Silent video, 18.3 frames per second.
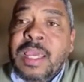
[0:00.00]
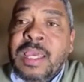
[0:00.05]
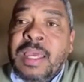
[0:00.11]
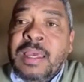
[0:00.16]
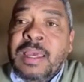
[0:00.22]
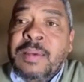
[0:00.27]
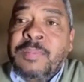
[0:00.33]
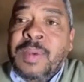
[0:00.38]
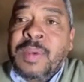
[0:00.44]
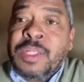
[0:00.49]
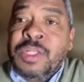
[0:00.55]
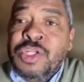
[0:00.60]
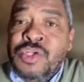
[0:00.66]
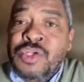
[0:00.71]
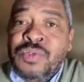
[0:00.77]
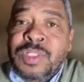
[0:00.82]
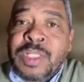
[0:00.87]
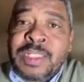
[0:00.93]
A
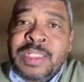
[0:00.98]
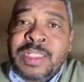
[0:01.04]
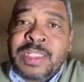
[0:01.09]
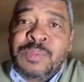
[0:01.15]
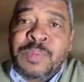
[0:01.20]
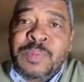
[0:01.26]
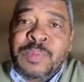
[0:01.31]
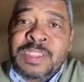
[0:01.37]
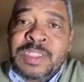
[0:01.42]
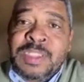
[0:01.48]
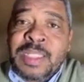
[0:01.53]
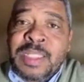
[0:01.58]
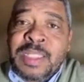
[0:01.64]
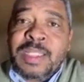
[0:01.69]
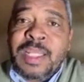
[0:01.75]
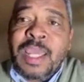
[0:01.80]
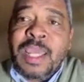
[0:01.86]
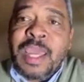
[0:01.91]
new date has been
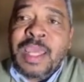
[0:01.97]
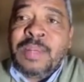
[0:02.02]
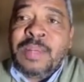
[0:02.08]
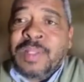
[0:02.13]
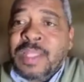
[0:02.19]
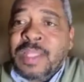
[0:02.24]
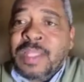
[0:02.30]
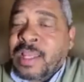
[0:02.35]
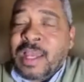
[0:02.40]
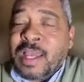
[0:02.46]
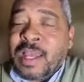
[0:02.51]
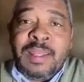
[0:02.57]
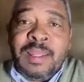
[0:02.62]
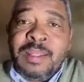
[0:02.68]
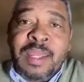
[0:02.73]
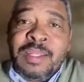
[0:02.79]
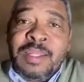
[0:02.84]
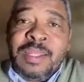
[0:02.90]
set, and
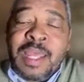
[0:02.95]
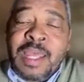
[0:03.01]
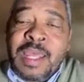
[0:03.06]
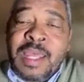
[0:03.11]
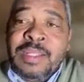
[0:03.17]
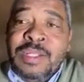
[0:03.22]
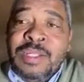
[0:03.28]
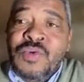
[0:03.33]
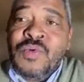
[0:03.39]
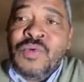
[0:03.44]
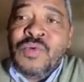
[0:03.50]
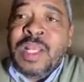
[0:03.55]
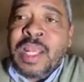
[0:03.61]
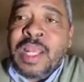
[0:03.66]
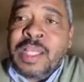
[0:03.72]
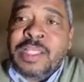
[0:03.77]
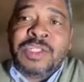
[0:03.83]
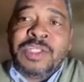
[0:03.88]
new
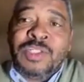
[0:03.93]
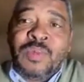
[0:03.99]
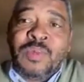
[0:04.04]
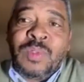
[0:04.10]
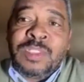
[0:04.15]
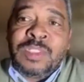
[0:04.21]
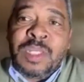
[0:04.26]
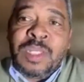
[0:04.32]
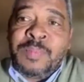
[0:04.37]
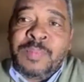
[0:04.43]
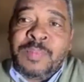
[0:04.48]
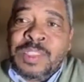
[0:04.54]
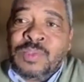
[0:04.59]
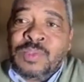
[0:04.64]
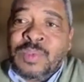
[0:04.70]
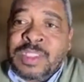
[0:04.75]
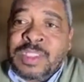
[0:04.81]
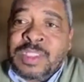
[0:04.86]
elections will take
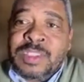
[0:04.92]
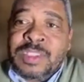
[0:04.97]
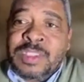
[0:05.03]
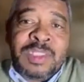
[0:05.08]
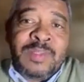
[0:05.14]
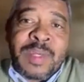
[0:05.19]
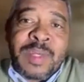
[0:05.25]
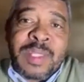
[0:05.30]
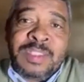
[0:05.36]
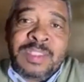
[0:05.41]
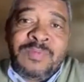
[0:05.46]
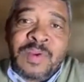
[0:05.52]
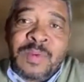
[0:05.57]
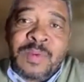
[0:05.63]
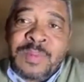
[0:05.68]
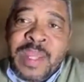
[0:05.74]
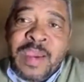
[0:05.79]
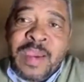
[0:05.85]
place within 6 months
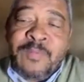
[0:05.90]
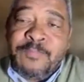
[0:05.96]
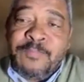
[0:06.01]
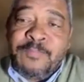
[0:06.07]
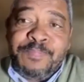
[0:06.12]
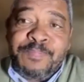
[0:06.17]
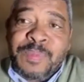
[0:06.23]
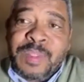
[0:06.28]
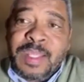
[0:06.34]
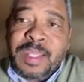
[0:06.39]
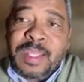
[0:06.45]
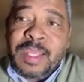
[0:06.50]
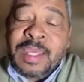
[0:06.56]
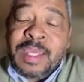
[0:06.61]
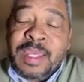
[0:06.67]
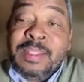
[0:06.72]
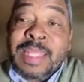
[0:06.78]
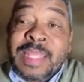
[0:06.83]
from now.
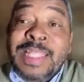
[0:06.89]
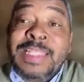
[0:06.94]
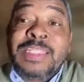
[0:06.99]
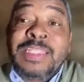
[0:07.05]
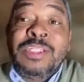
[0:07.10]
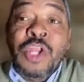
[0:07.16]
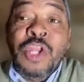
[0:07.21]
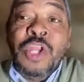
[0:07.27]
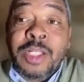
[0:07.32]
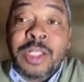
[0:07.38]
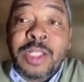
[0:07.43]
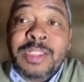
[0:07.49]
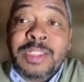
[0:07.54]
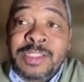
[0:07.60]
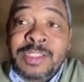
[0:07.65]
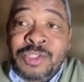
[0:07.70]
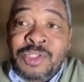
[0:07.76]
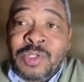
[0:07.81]
That's not
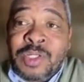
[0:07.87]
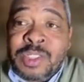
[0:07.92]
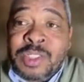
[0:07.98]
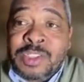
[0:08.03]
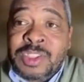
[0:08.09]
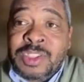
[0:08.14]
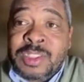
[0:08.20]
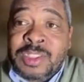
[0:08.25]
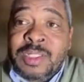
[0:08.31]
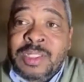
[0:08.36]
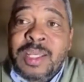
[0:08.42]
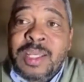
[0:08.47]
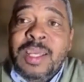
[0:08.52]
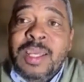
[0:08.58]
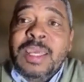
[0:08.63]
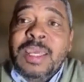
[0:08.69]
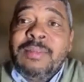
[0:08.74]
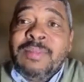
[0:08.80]
a situation
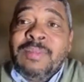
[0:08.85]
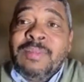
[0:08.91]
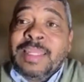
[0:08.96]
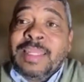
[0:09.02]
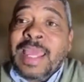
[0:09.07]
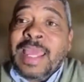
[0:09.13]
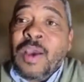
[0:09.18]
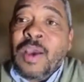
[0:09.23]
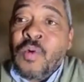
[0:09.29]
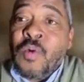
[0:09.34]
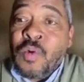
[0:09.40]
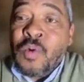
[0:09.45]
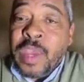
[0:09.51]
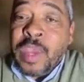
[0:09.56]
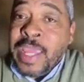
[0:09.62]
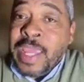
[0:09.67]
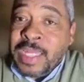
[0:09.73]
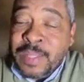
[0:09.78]
that
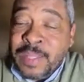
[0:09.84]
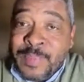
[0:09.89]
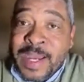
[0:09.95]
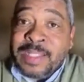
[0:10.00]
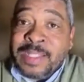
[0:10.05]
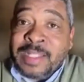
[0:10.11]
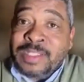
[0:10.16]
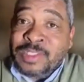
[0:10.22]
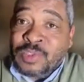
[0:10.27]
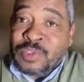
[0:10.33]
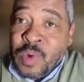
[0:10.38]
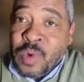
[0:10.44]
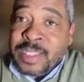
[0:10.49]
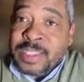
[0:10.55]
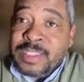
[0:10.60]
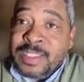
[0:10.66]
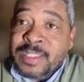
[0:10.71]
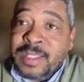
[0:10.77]
any parties
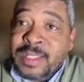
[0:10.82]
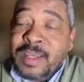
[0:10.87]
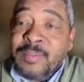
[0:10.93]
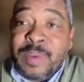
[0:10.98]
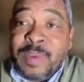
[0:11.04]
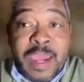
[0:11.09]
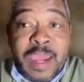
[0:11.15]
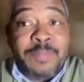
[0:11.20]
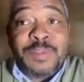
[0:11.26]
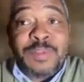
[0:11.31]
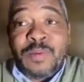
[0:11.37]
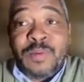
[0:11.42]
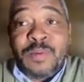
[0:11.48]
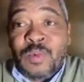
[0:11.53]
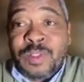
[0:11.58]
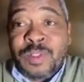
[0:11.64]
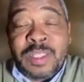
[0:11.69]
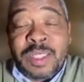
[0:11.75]
want, perhaps
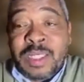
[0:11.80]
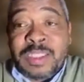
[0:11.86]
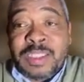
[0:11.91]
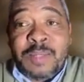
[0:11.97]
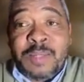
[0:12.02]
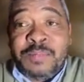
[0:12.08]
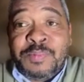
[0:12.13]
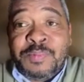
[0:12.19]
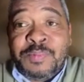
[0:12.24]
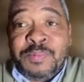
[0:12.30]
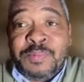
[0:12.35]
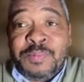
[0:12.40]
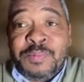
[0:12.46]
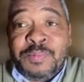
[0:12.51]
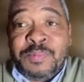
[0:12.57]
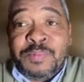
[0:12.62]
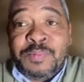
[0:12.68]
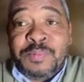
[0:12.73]
with the exception of
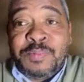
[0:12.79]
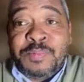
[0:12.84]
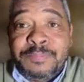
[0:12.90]
MK.